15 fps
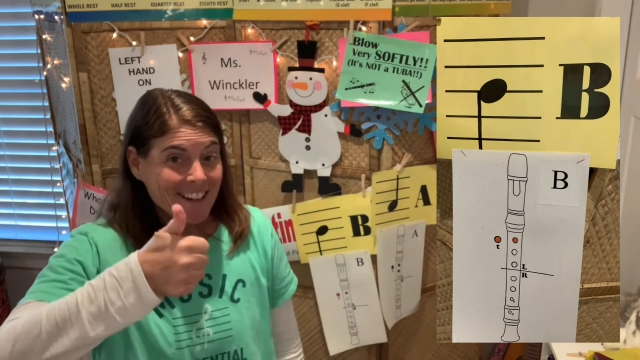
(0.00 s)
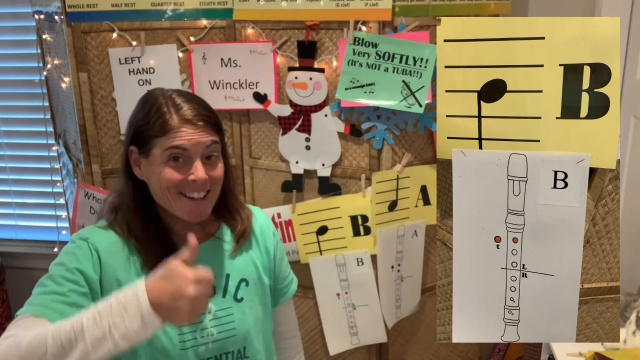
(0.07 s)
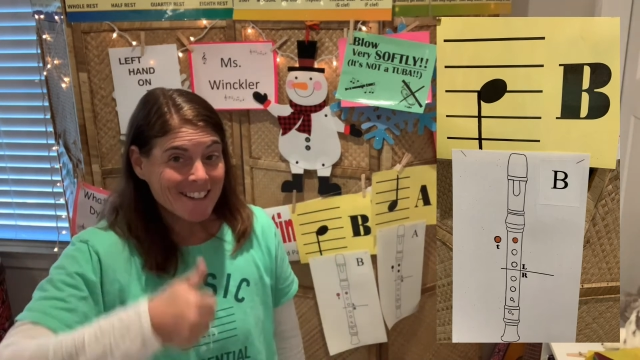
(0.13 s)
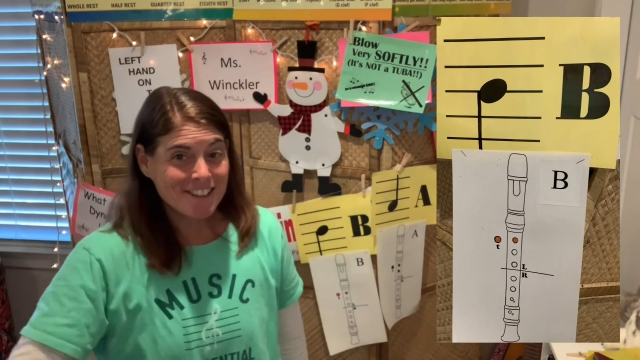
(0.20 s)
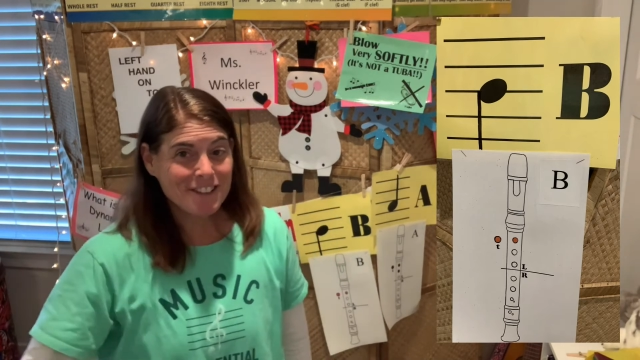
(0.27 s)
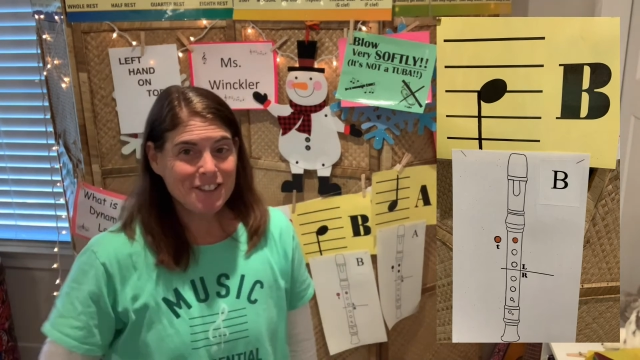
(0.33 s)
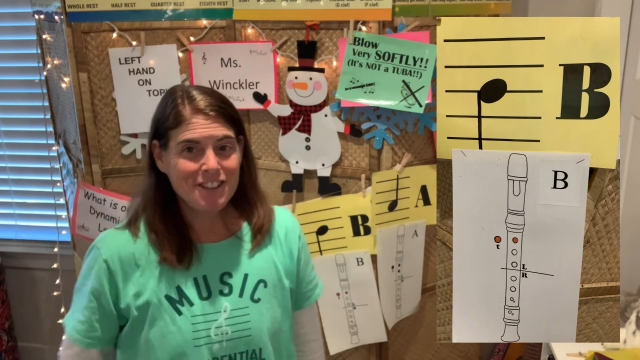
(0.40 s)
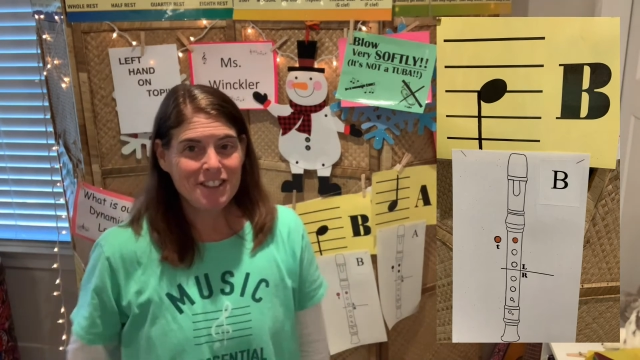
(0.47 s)

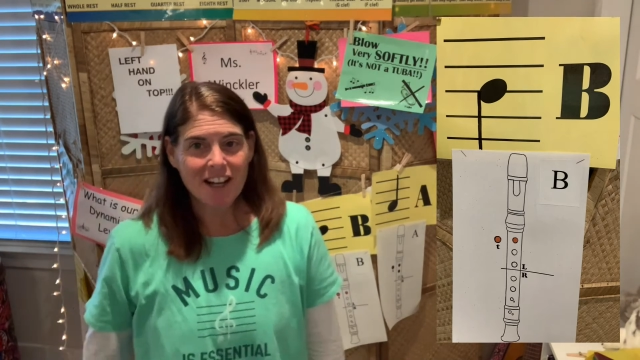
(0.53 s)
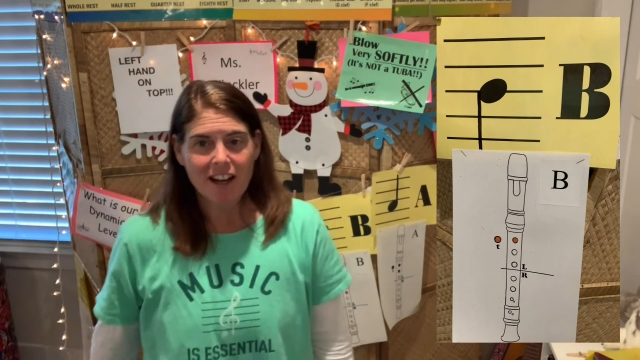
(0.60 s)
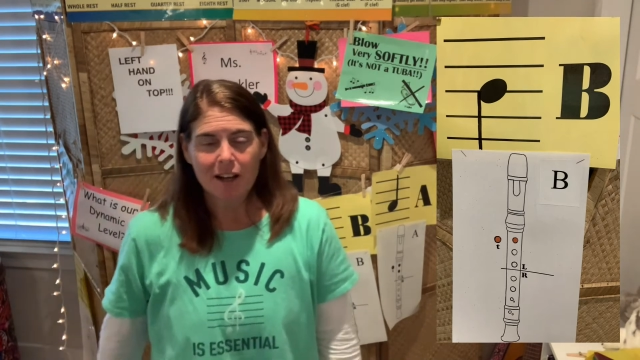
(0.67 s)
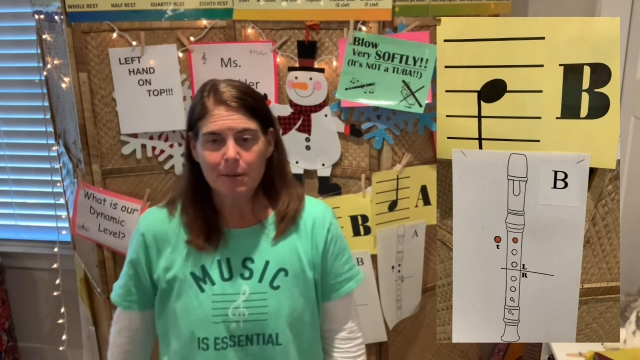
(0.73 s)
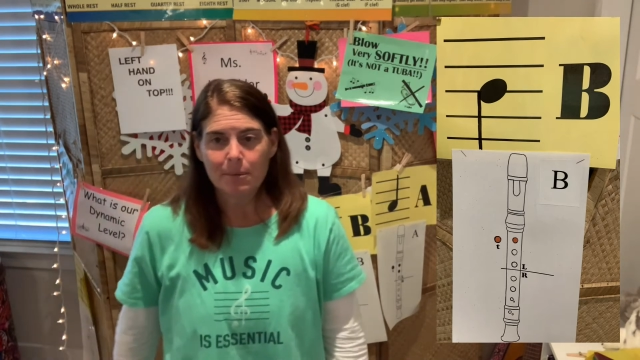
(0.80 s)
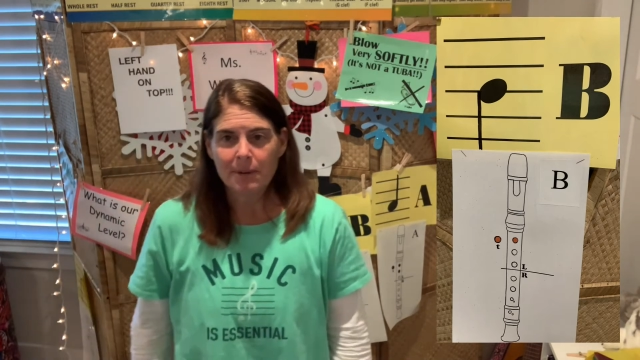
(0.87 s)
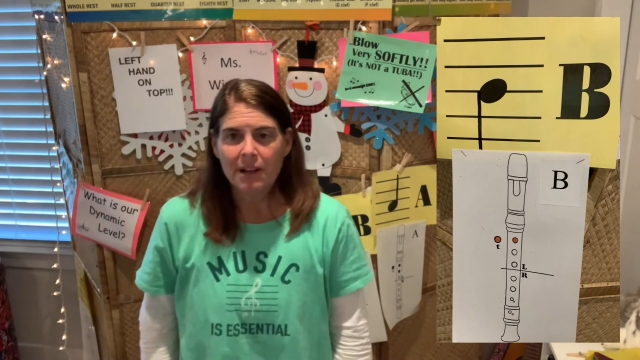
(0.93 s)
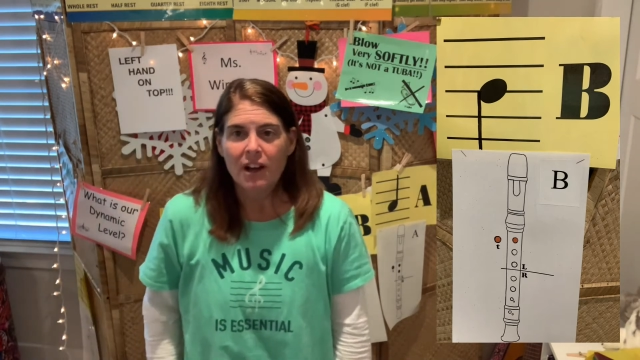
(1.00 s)
Good job.
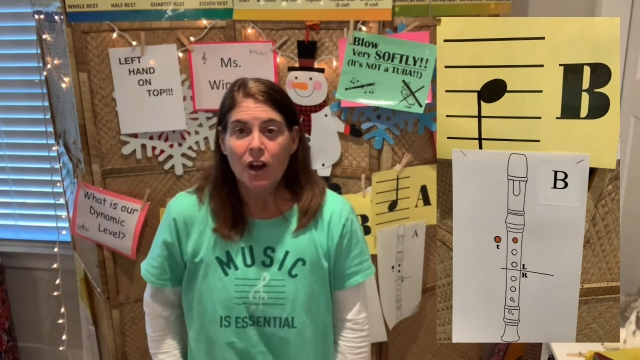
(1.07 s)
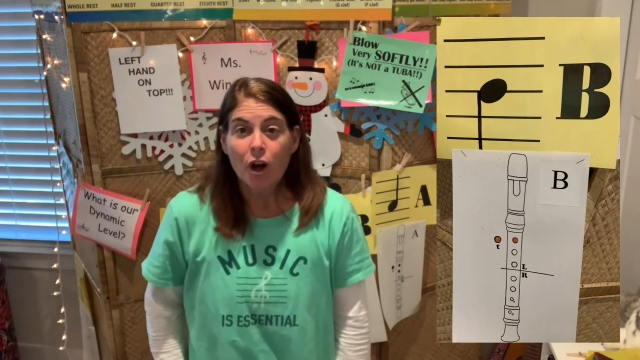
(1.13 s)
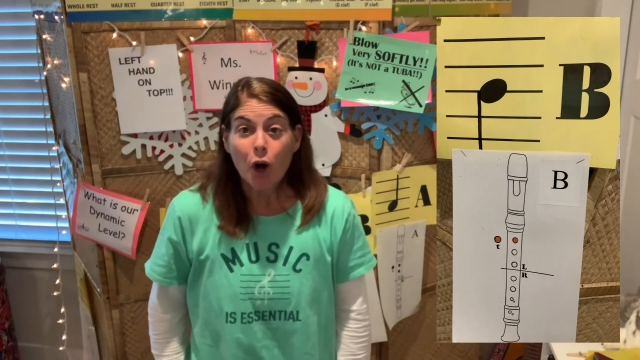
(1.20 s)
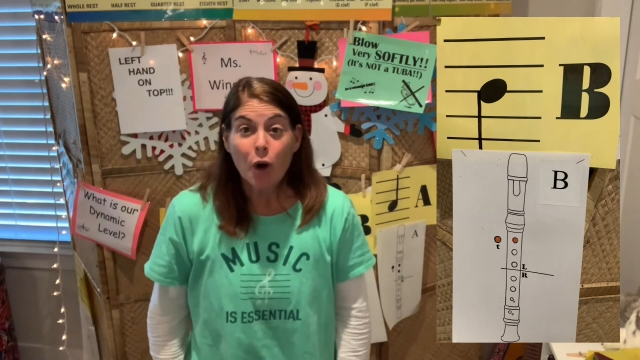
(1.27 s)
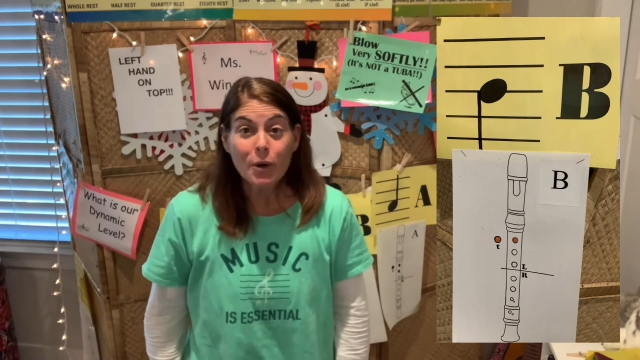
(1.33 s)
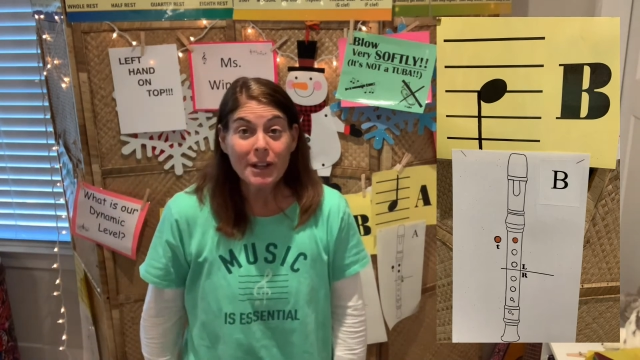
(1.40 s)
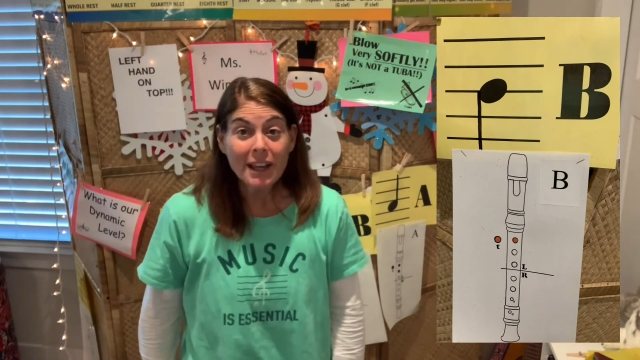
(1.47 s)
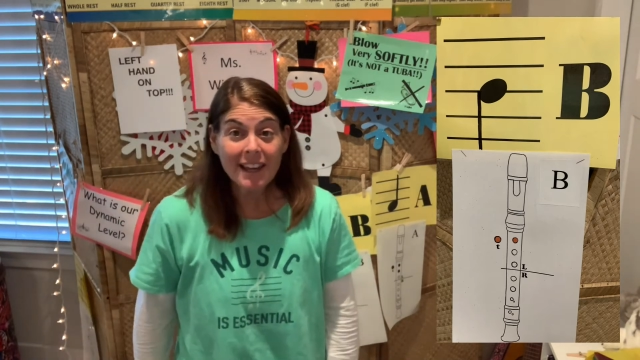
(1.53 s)

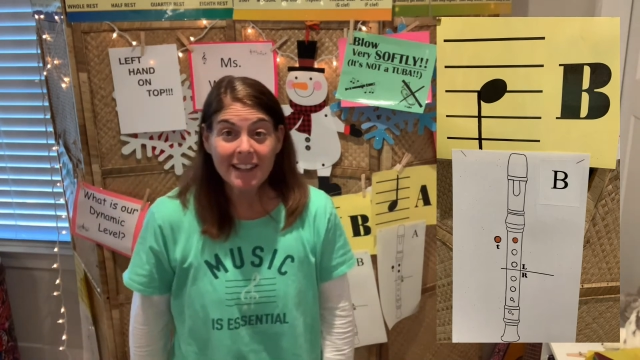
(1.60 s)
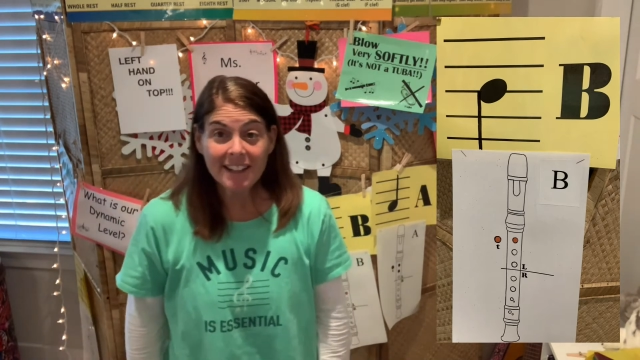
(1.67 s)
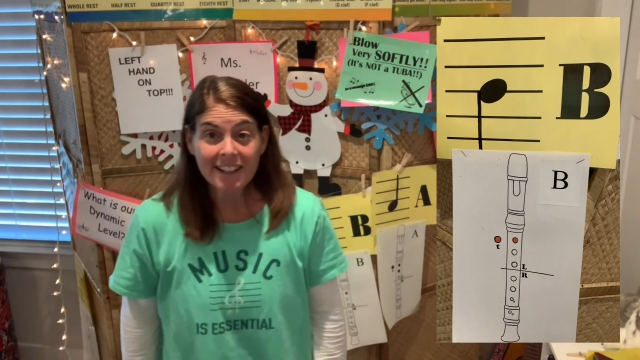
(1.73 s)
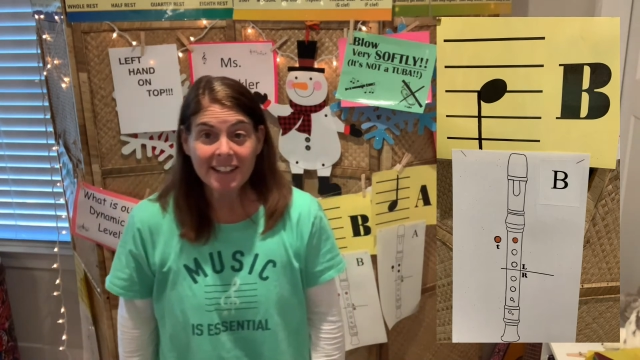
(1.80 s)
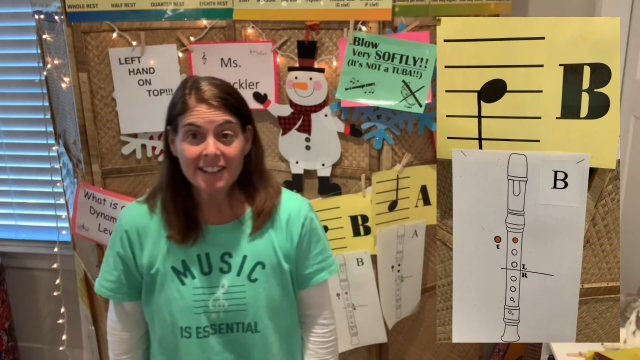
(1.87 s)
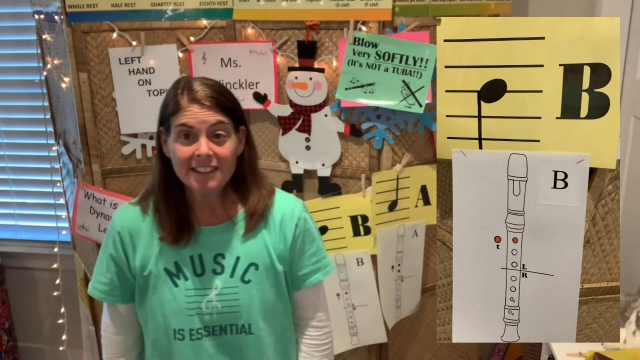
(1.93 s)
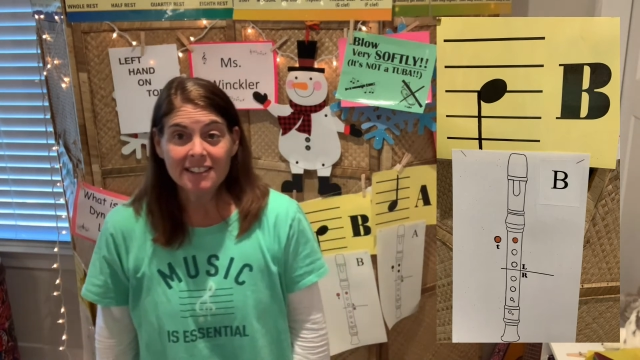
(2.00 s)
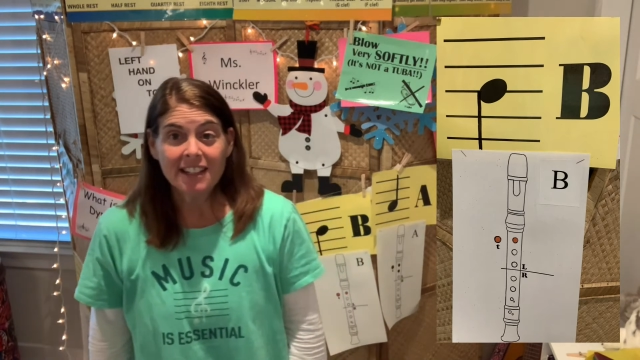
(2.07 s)
Okay,
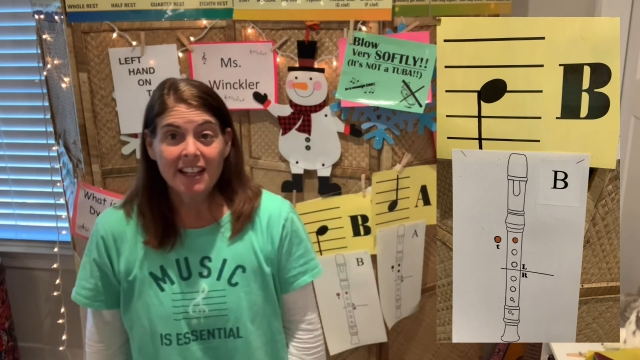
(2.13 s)
kids,